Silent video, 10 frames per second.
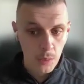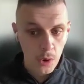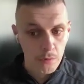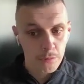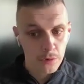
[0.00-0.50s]
we're
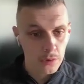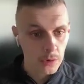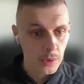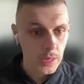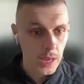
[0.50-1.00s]
confident
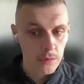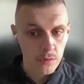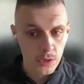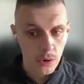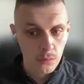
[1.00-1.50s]
that we can get the
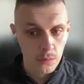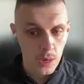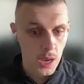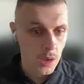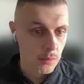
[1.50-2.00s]
result.
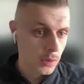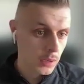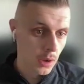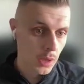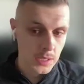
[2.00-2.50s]

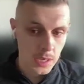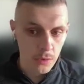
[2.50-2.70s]
And like I said,